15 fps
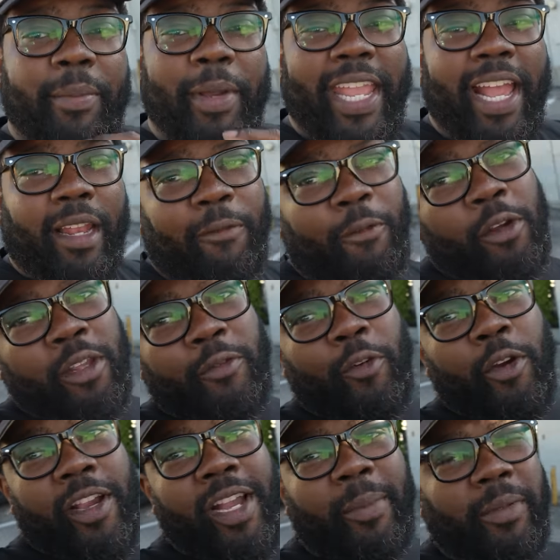in California
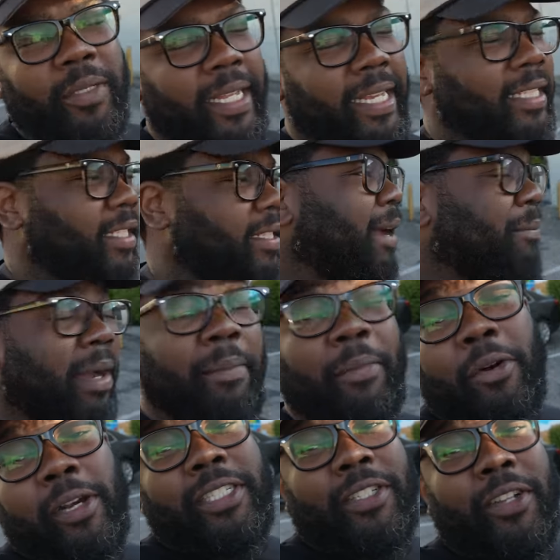for a couple days, and my
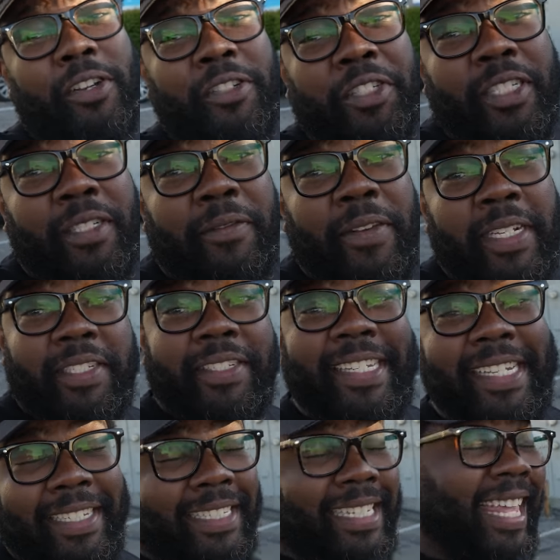boy Serge just
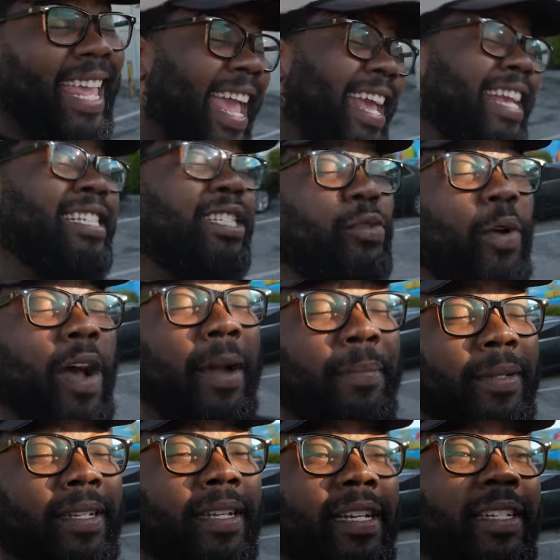finished his
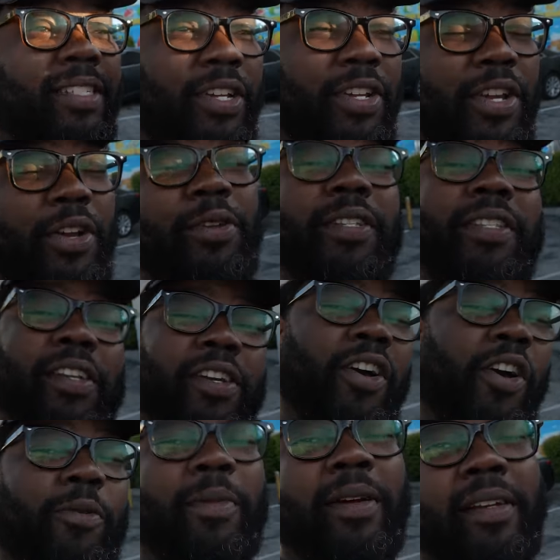K-swapped Toyota
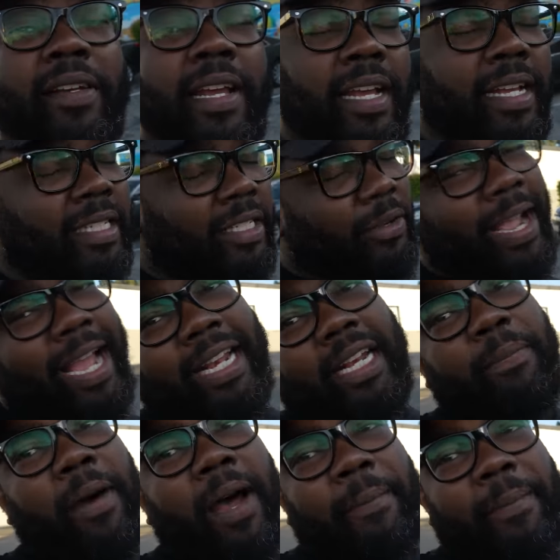Tacoma, so I had
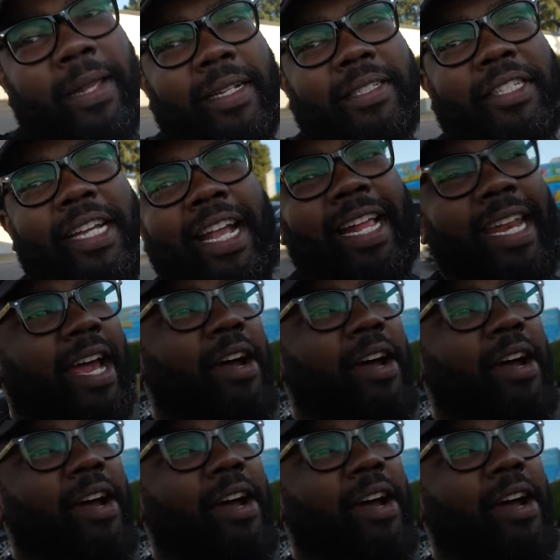to pop in and check it